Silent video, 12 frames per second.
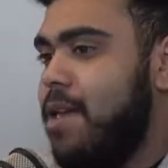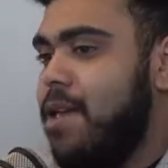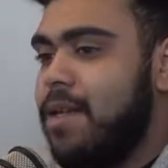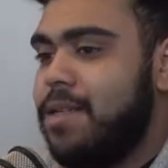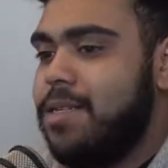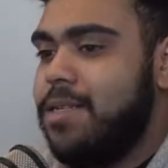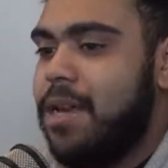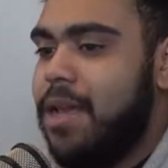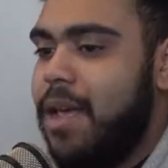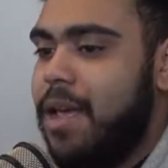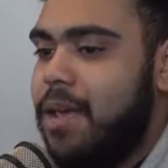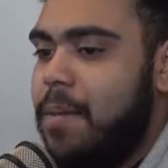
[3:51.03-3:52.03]

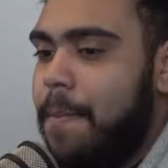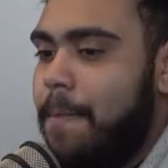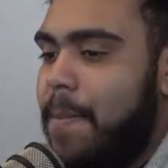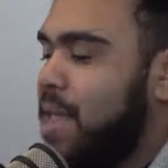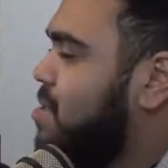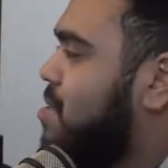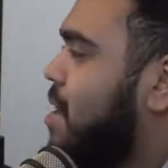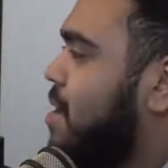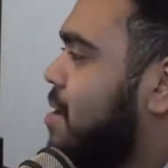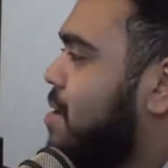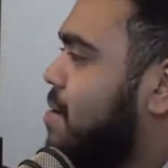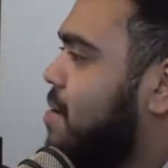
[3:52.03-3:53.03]
Sunday, May
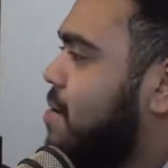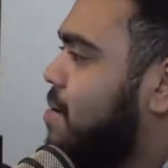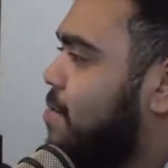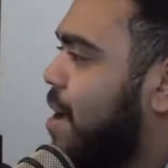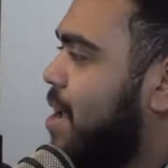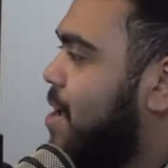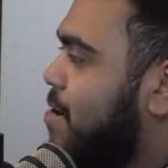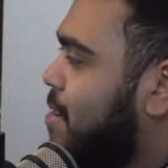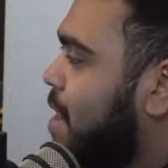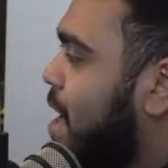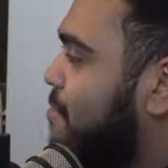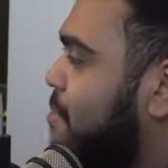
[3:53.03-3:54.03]
2nd, right here,
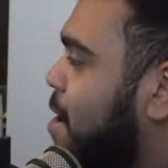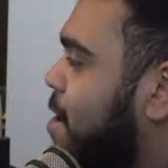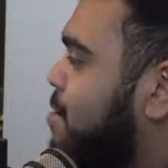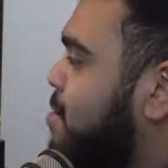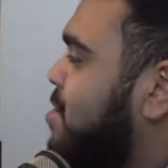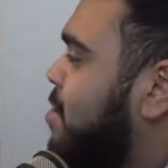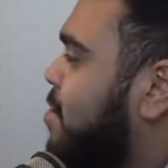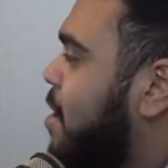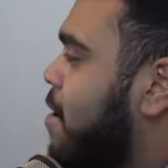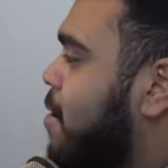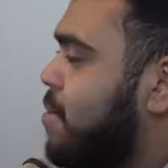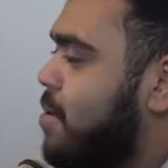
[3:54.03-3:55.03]
live from our new
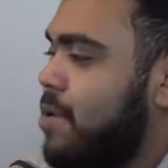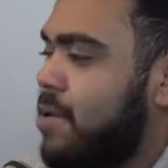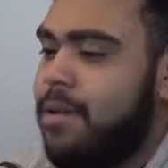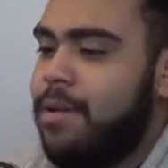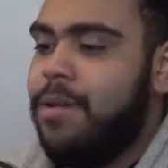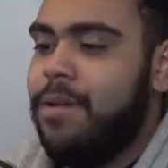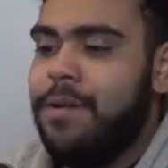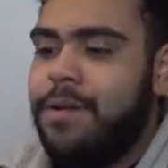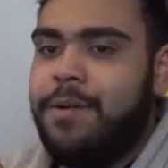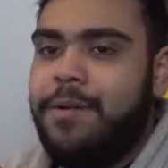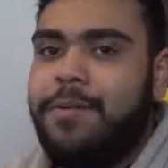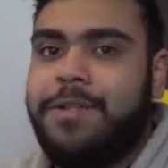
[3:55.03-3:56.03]
studio. What's
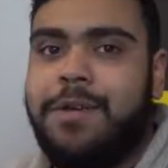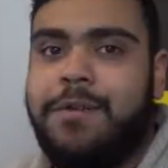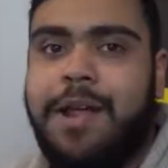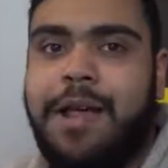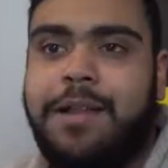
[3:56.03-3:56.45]
going on?